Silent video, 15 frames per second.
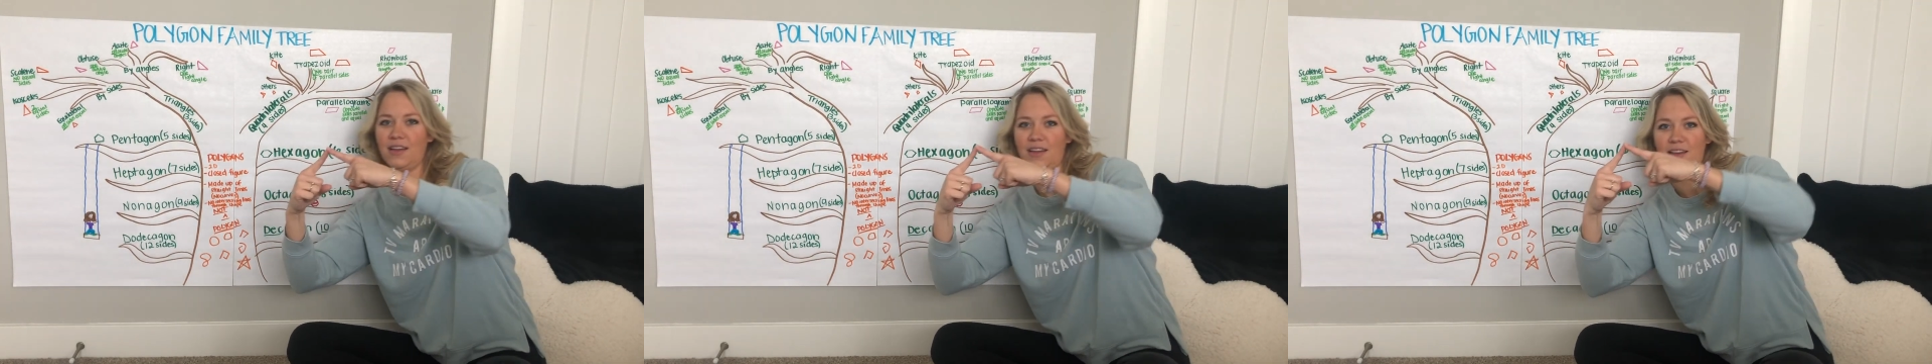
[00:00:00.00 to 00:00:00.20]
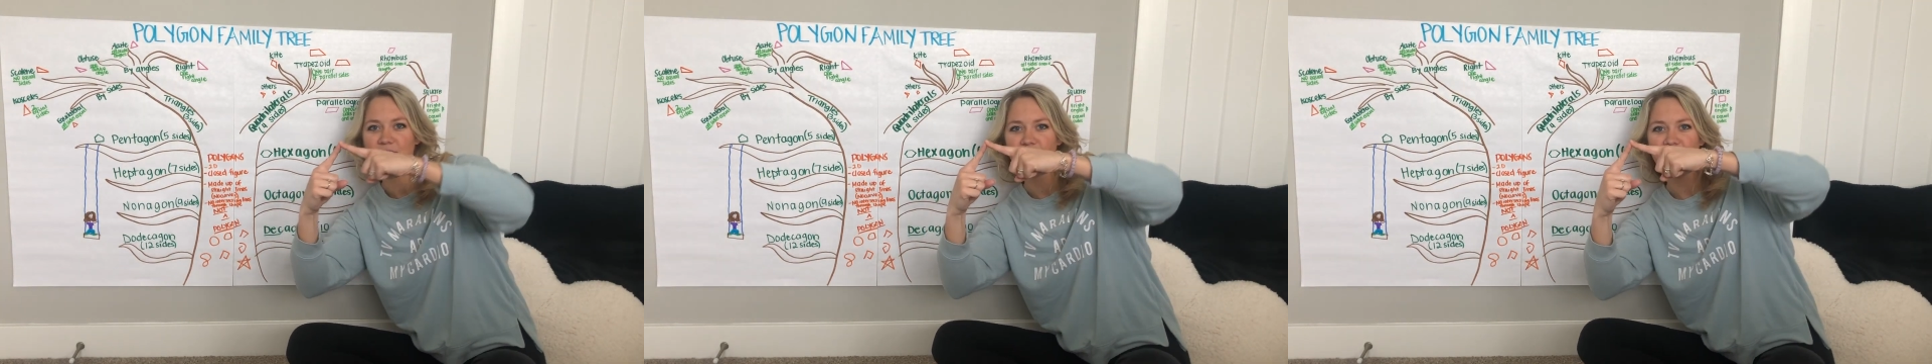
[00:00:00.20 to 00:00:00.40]

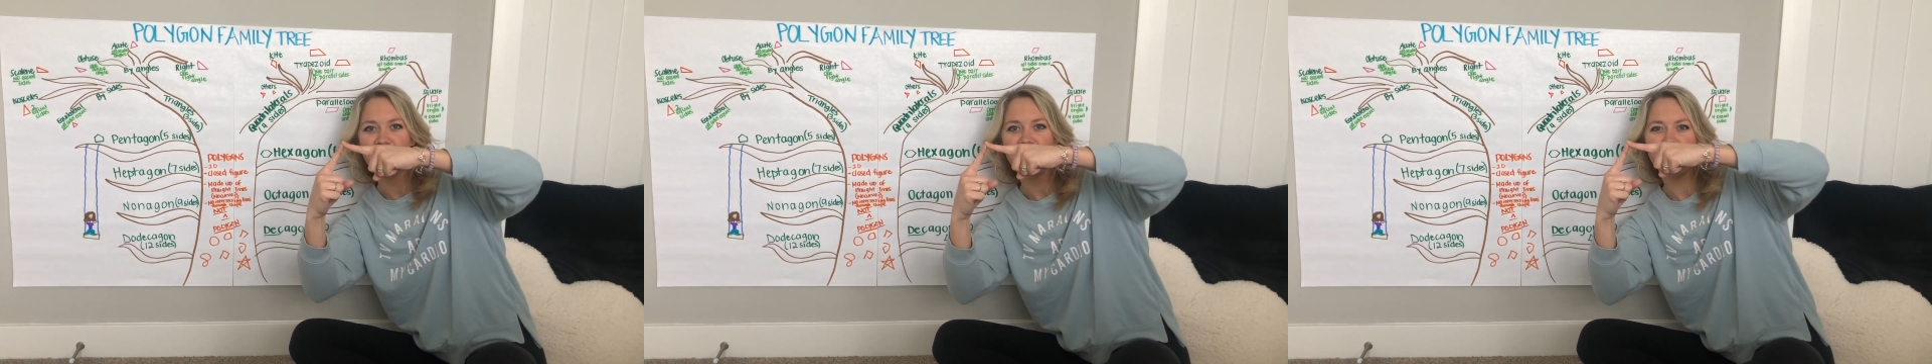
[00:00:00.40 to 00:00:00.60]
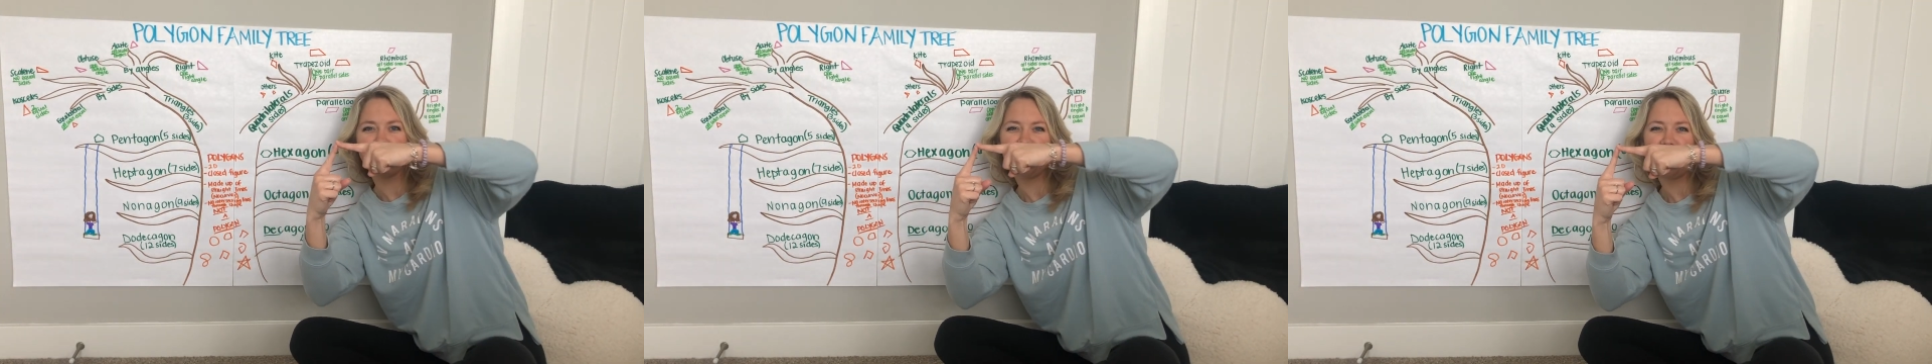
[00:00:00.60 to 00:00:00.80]
a
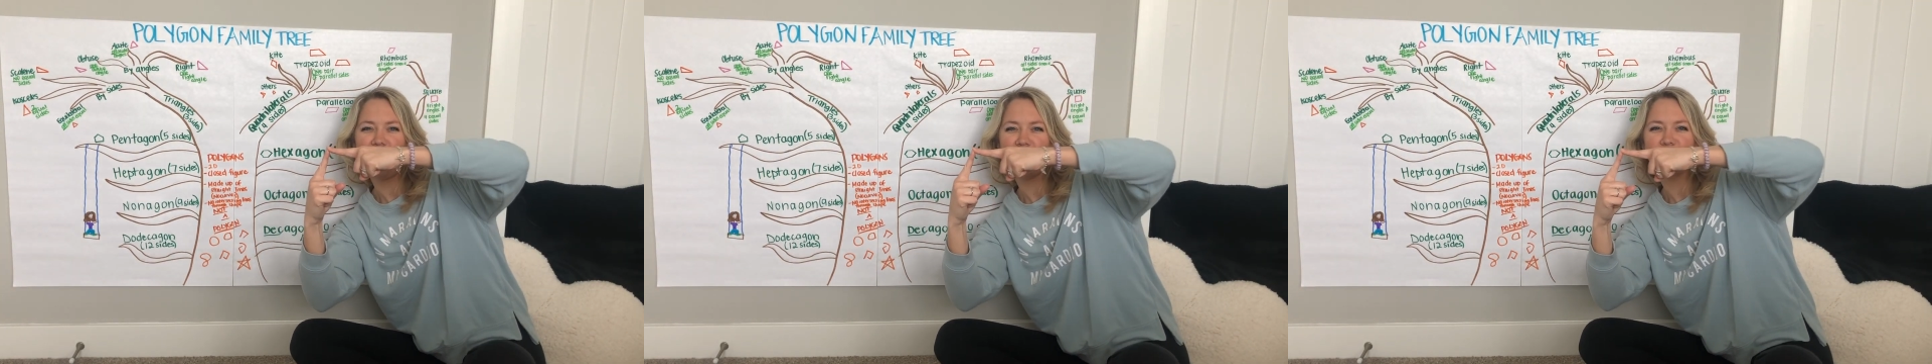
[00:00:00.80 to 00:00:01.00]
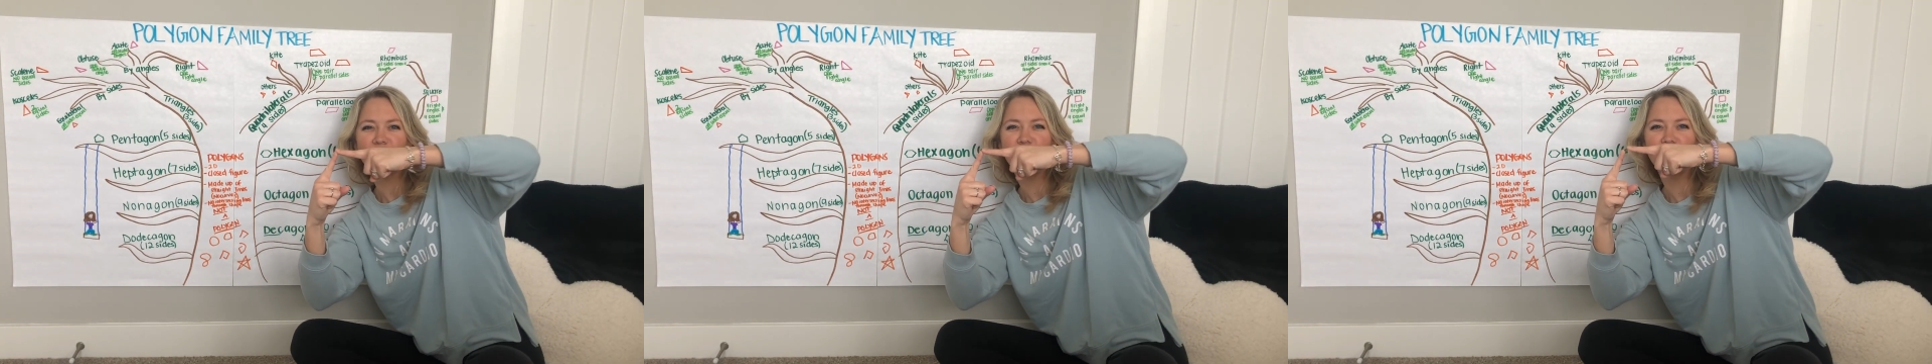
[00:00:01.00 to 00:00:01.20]
shape that
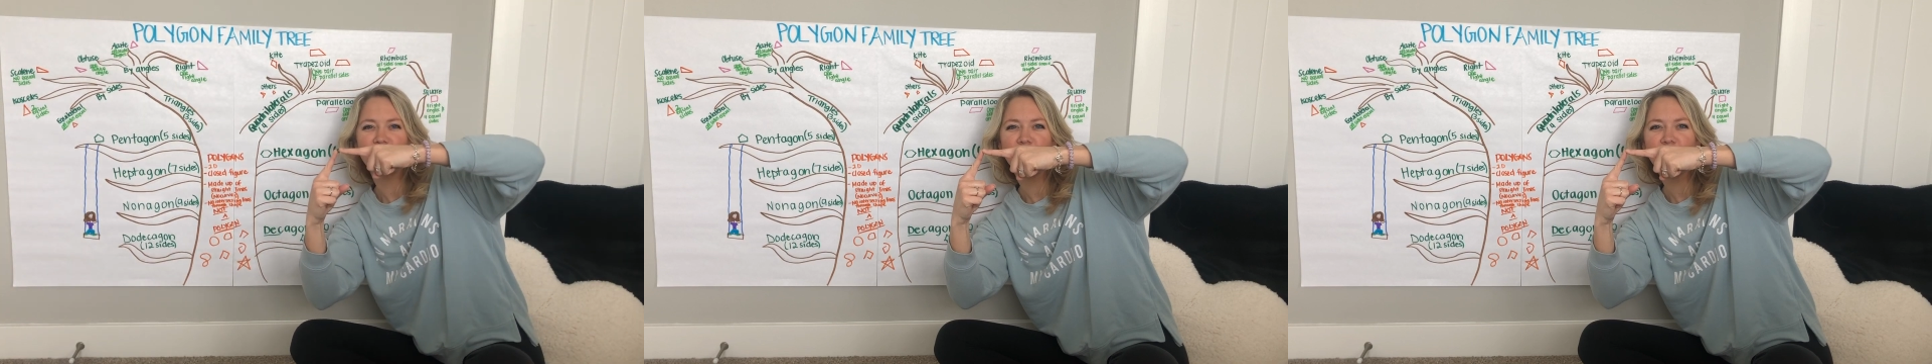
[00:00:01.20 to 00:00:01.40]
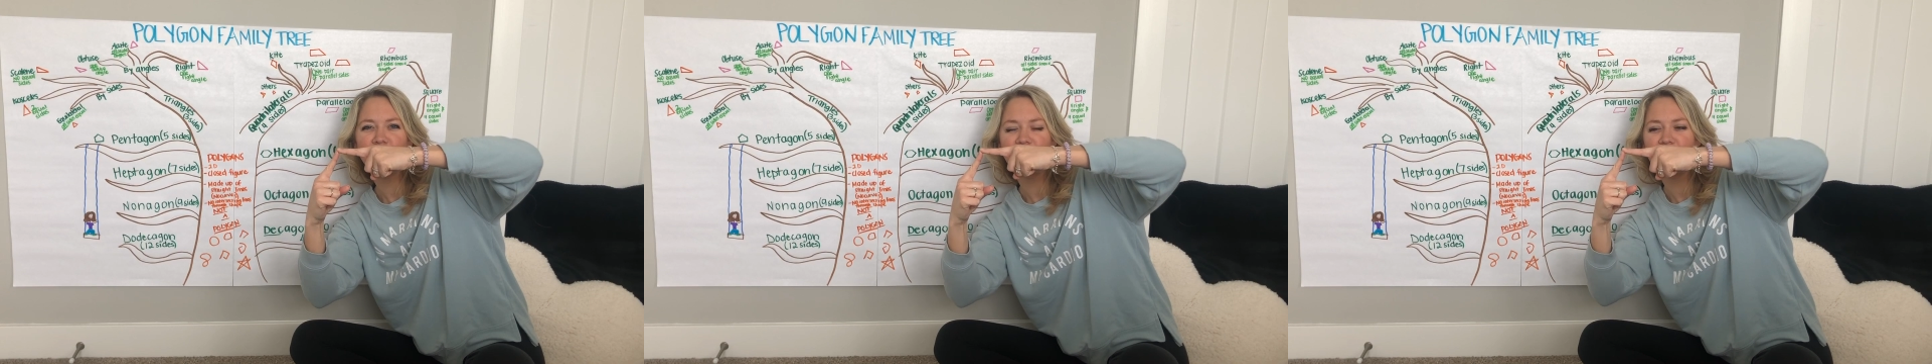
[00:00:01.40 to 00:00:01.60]
has
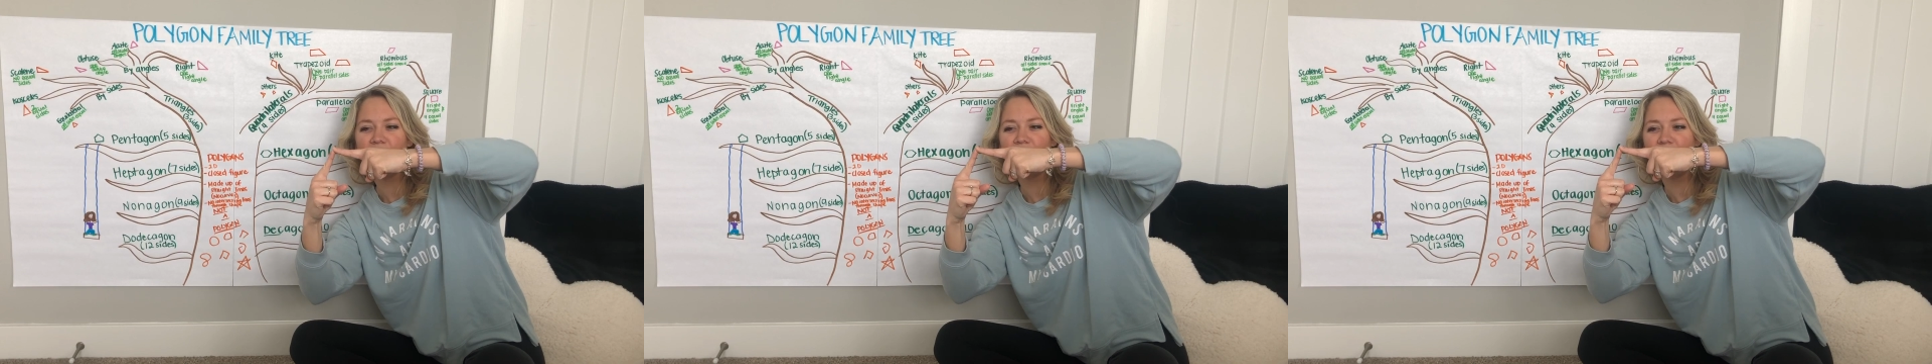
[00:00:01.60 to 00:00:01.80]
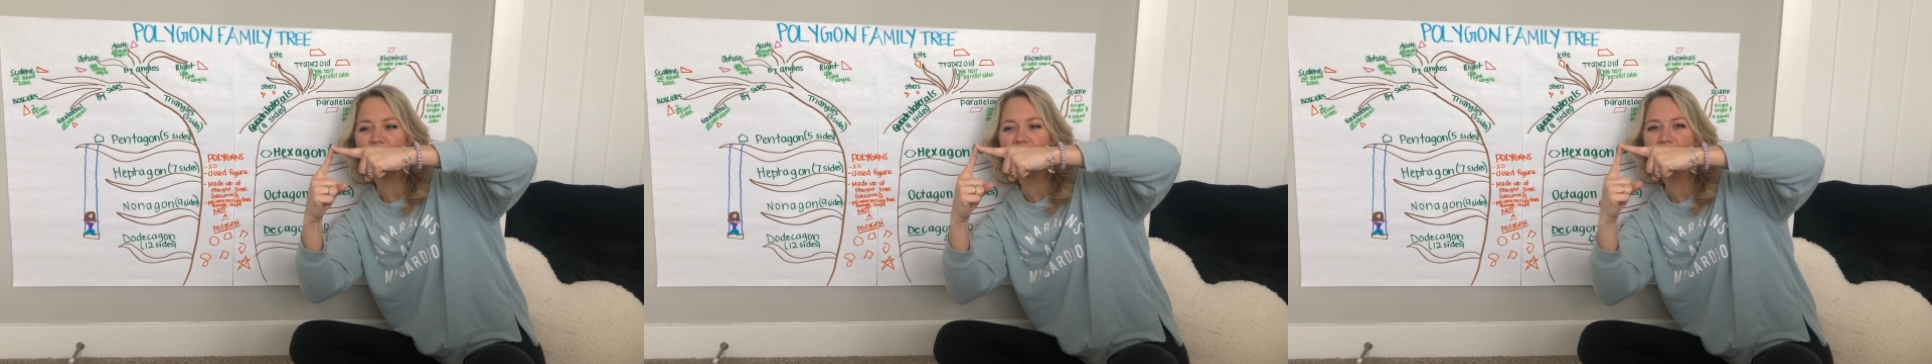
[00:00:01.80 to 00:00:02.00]
2
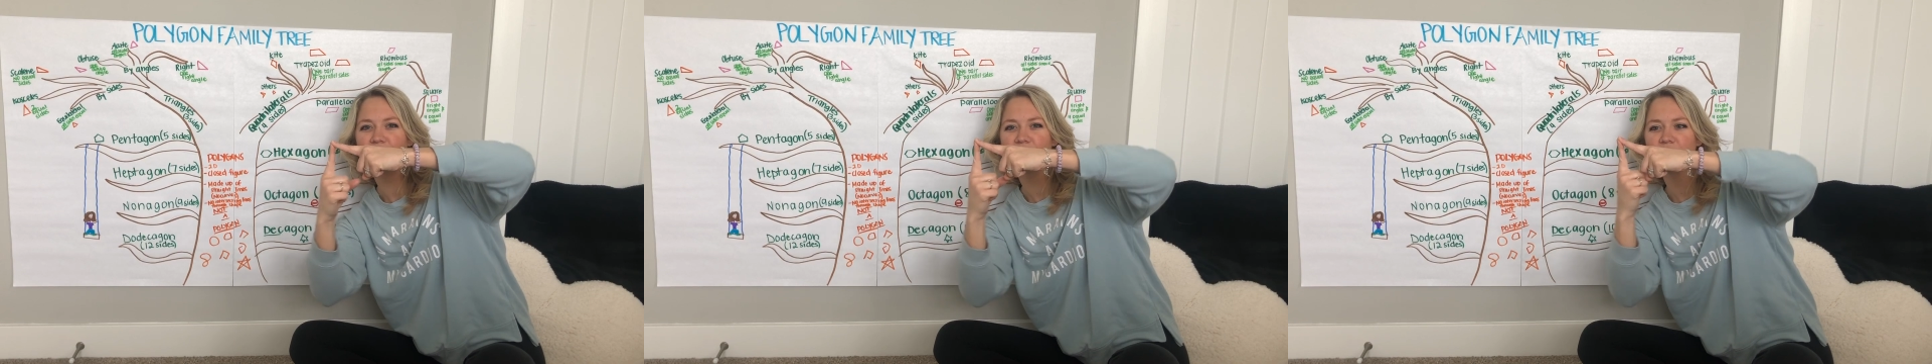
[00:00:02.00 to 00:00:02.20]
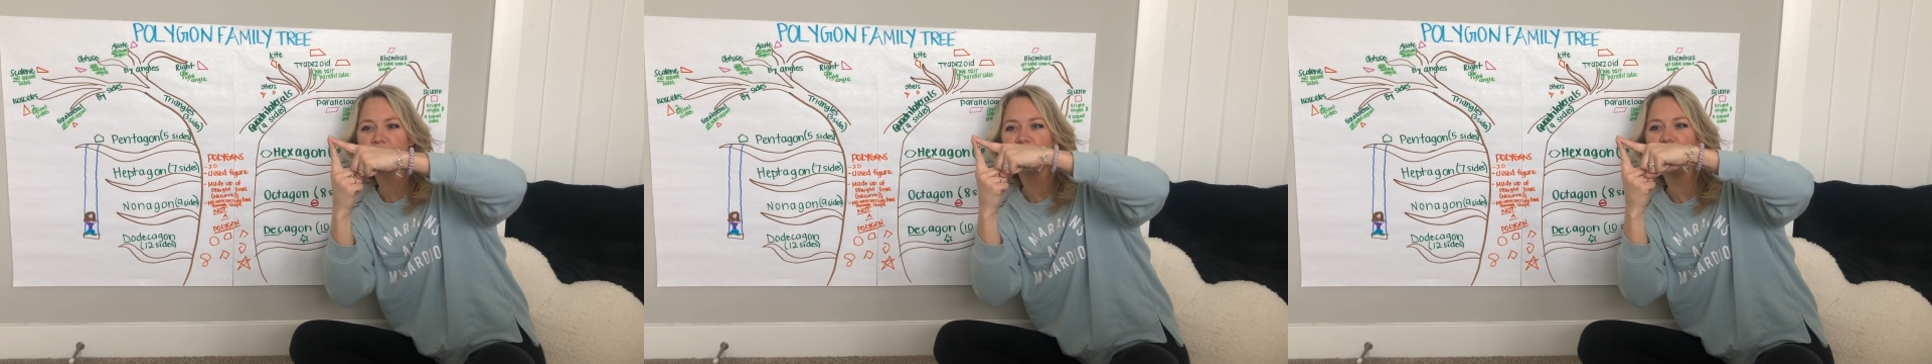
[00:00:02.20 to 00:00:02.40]

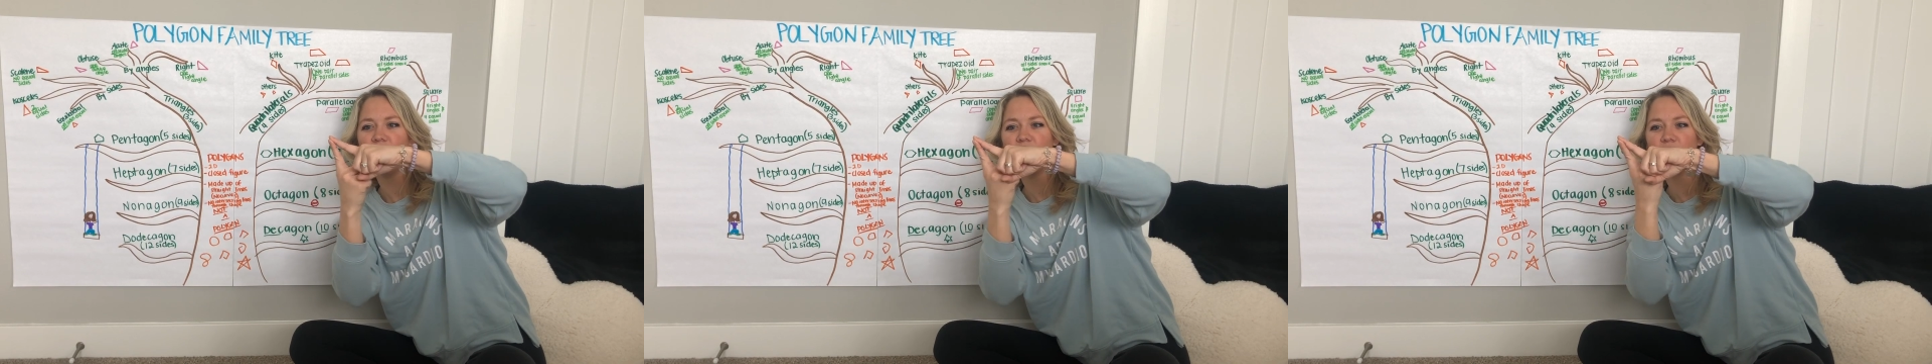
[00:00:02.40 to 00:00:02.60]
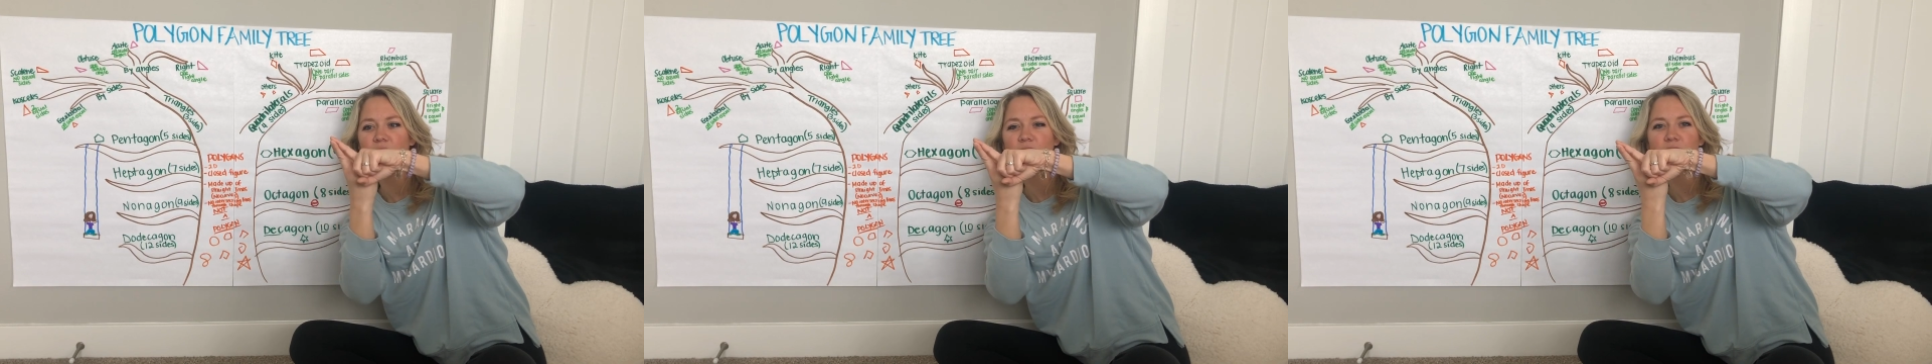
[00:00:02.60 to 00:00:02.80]
sides
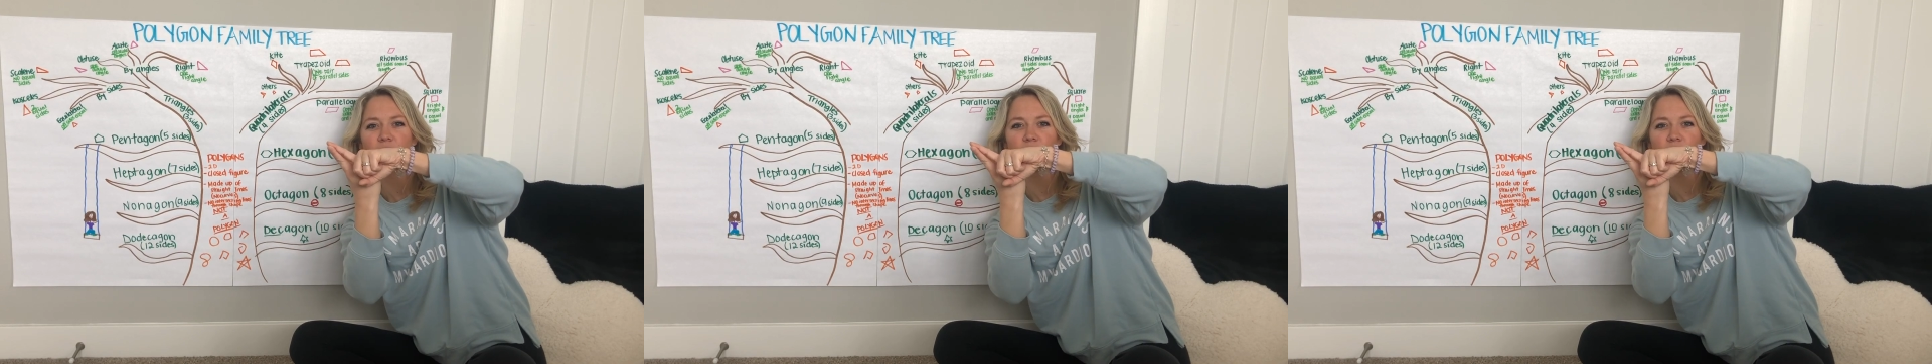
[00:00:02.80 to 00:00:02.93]
closed,